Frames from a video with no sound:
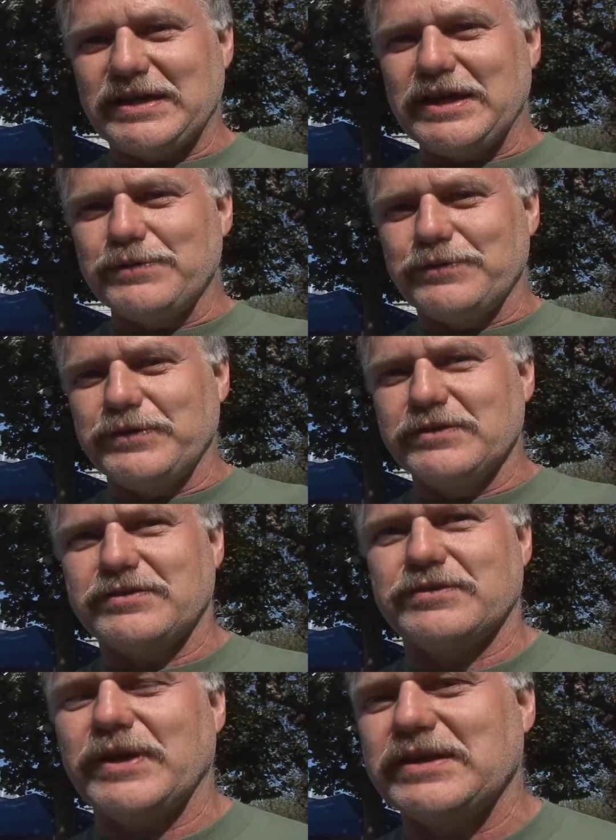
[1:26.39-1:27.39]
and he refused
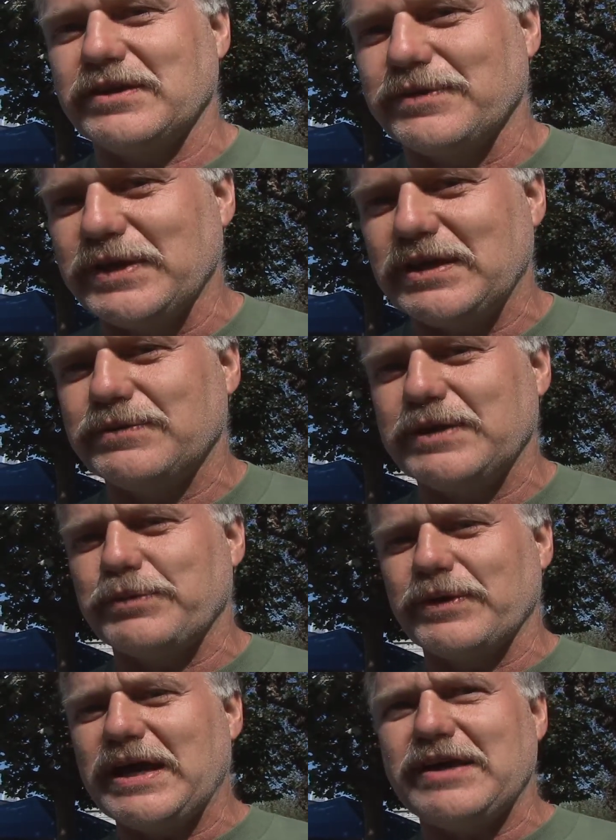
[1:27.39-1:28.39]
to train the Green
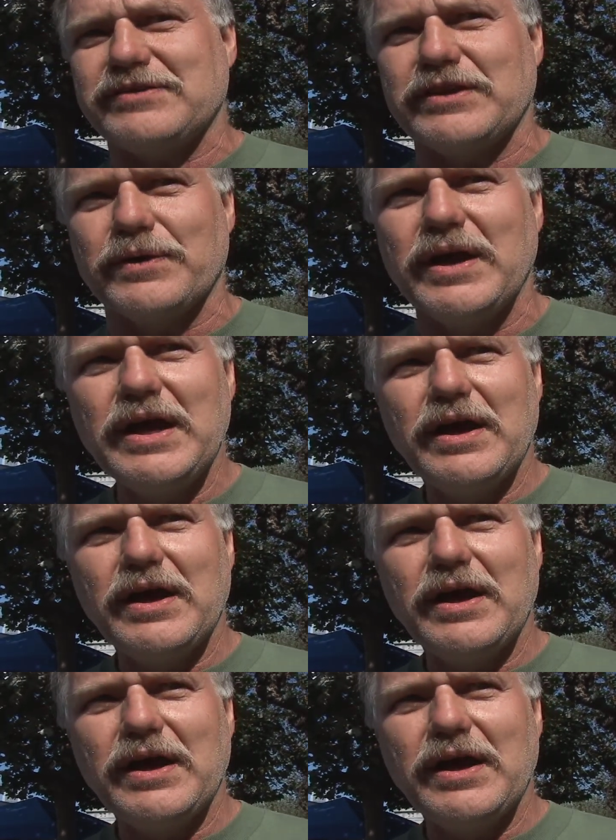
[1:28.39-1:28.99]
Berets, and there were